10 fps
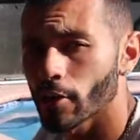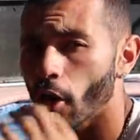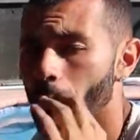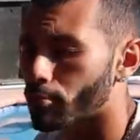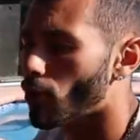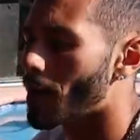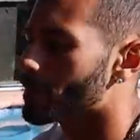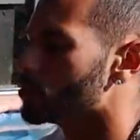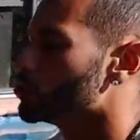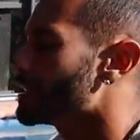there are prime
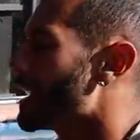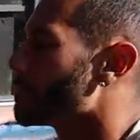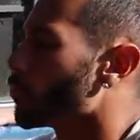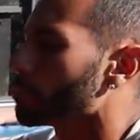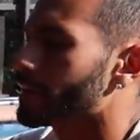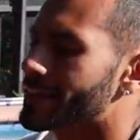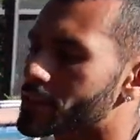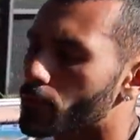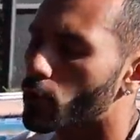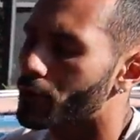because you can add more
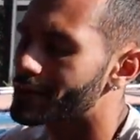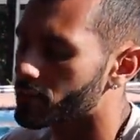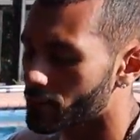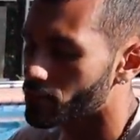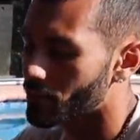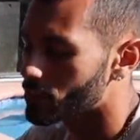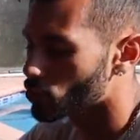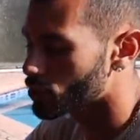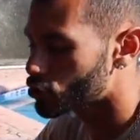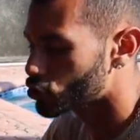plants and more things and things of that
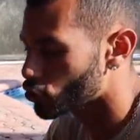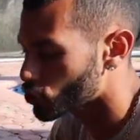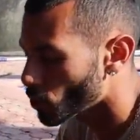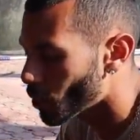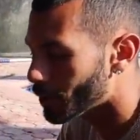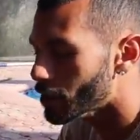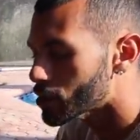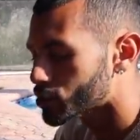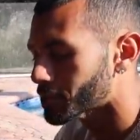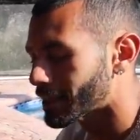sort. This is just a small one,
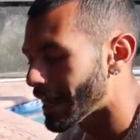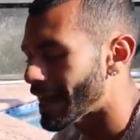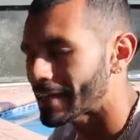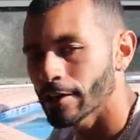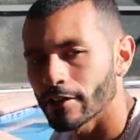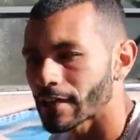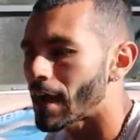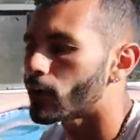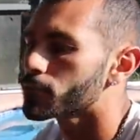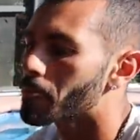something I had here at the
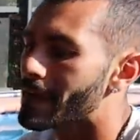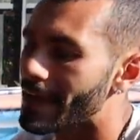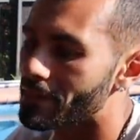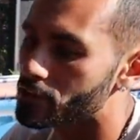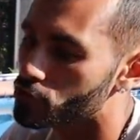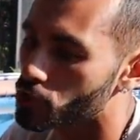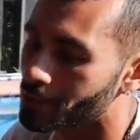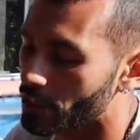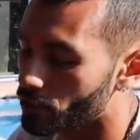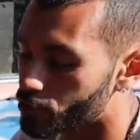house. And this is
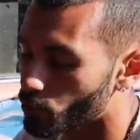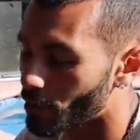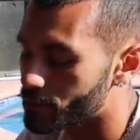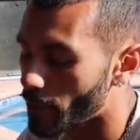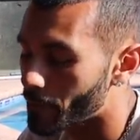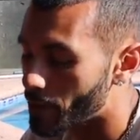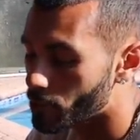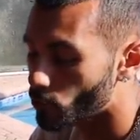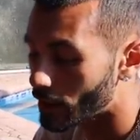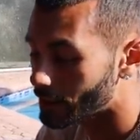something I used to raise my
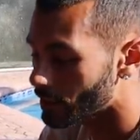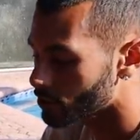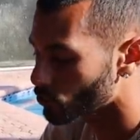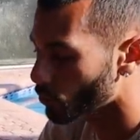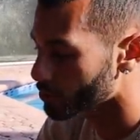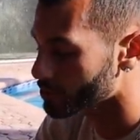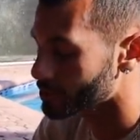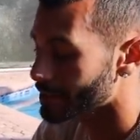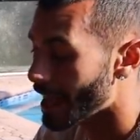baby radiated tortoises in,